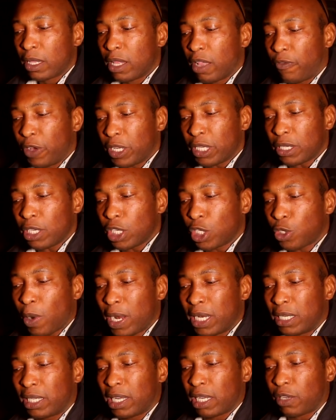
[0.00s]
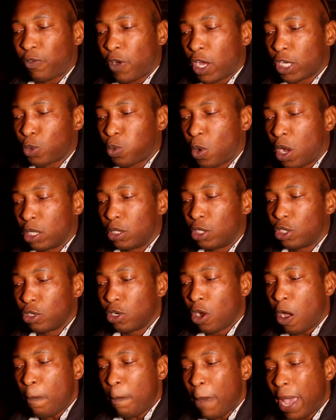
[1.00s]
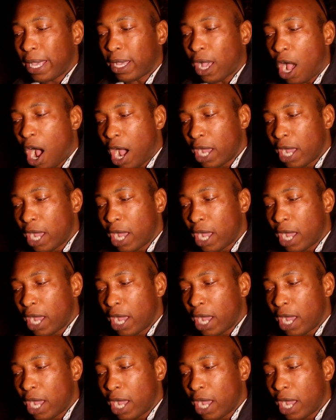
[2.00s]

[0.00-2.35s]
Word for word: Leviticus 26 verse 1, do not make